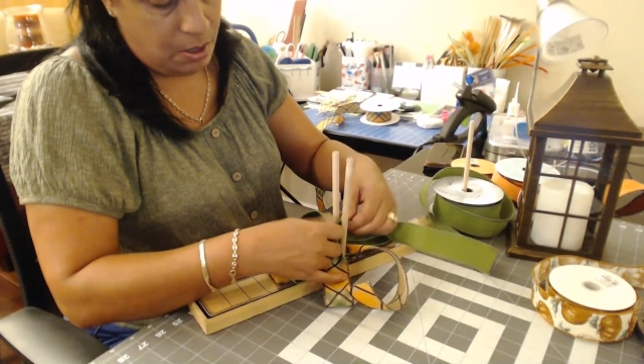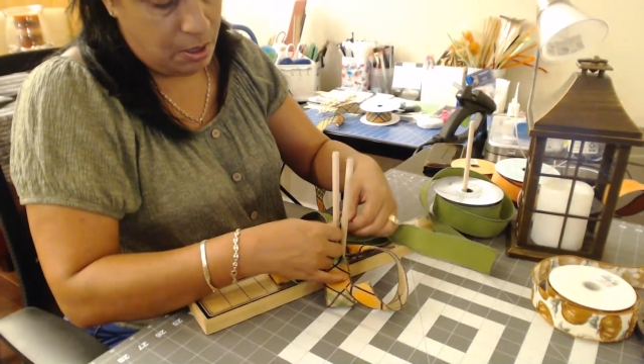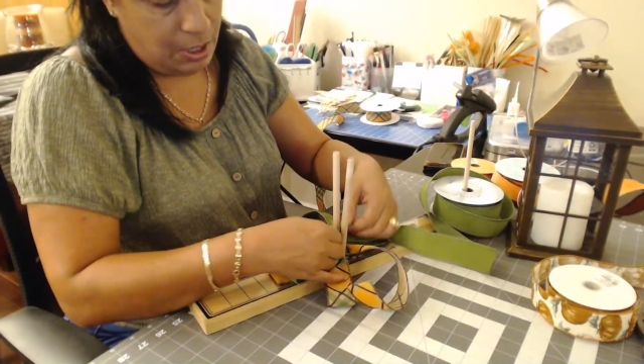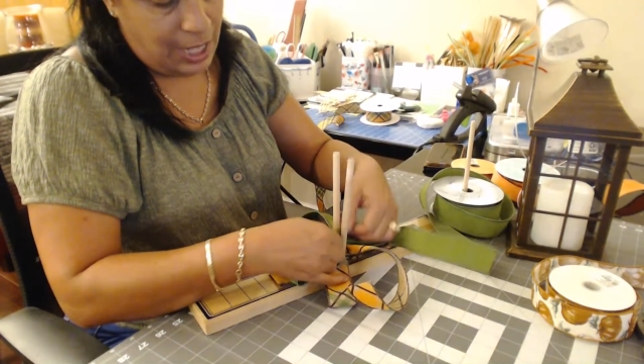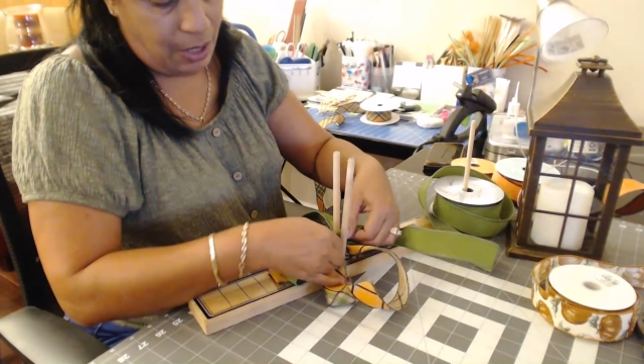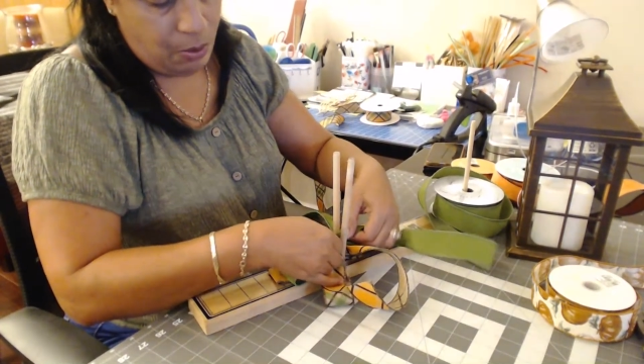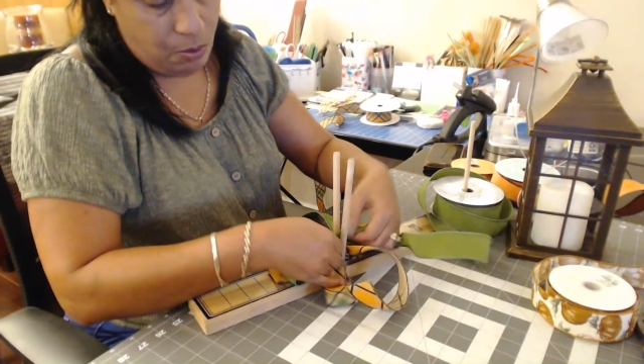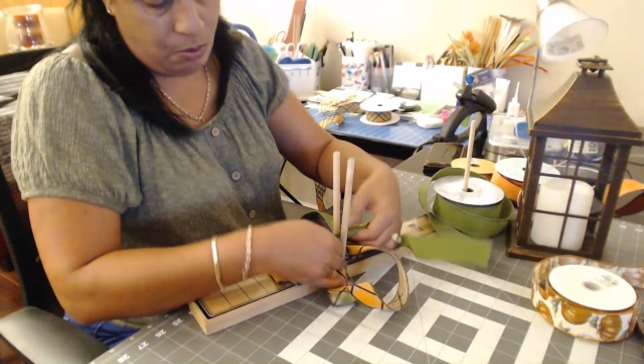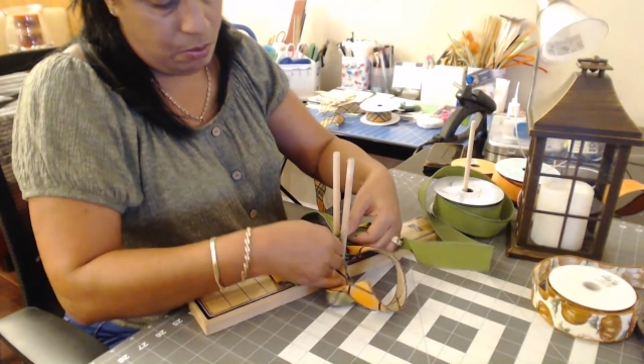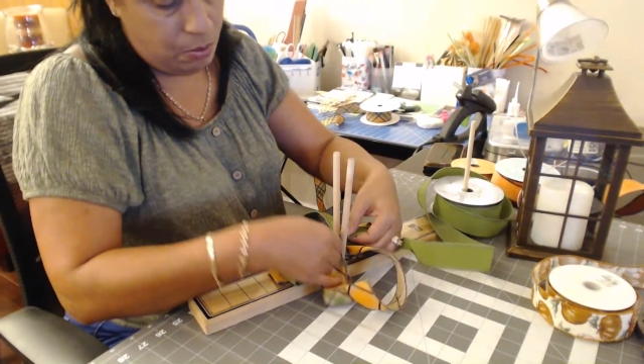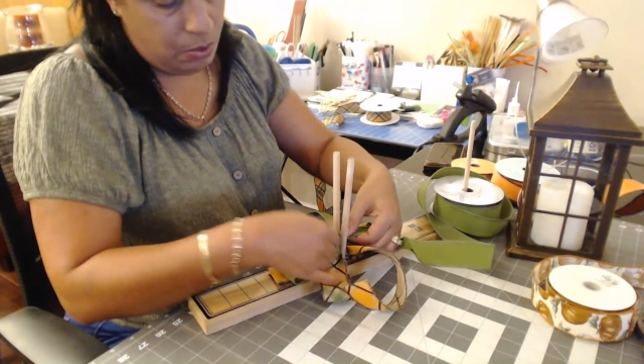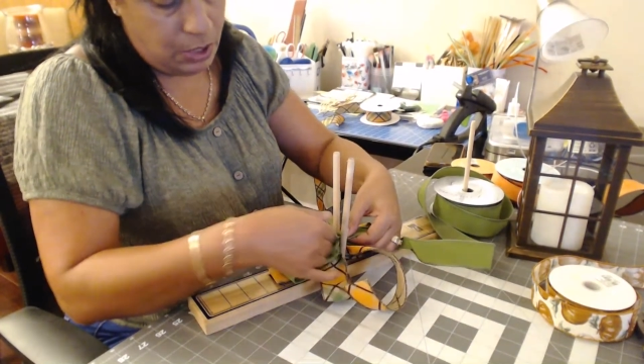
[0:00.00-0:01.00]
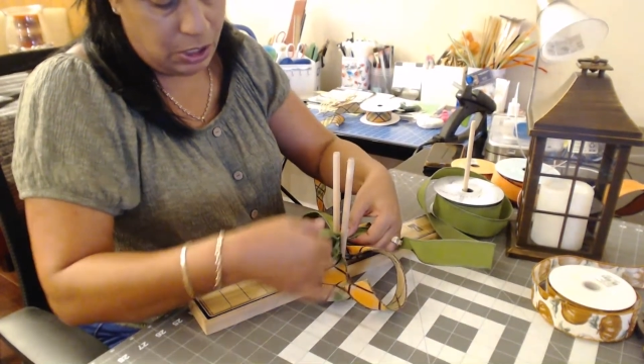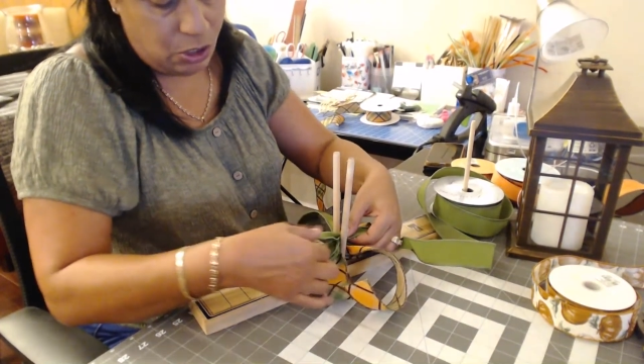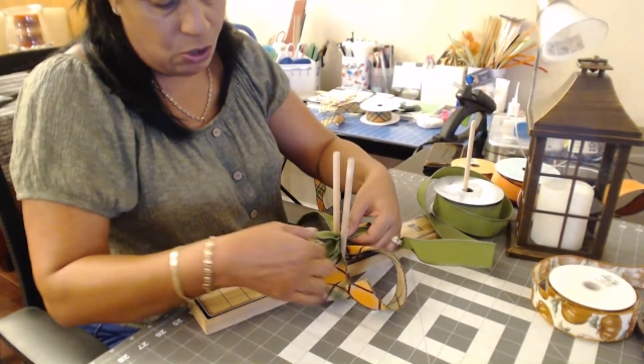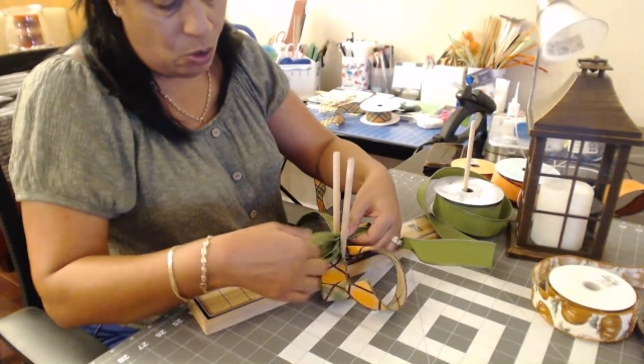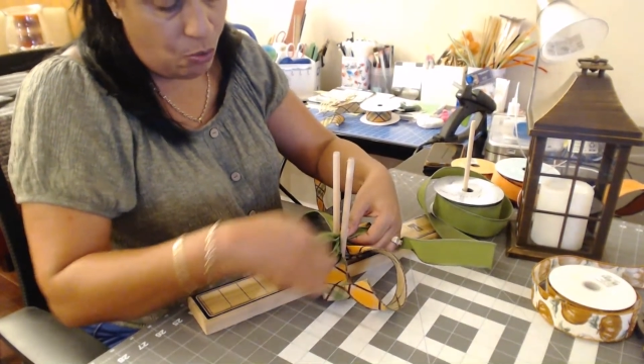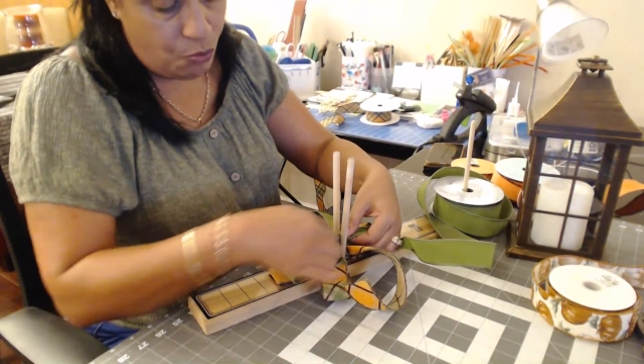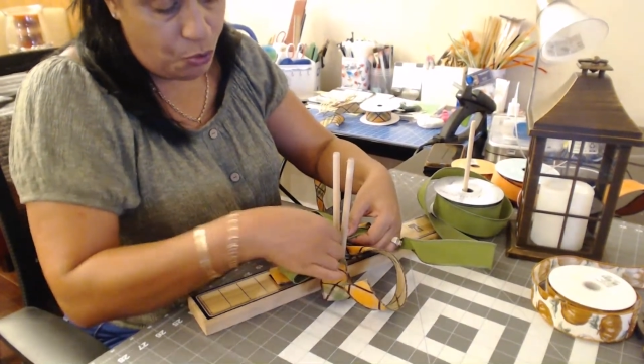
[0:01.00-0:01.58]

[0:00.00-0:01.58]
Now, there's no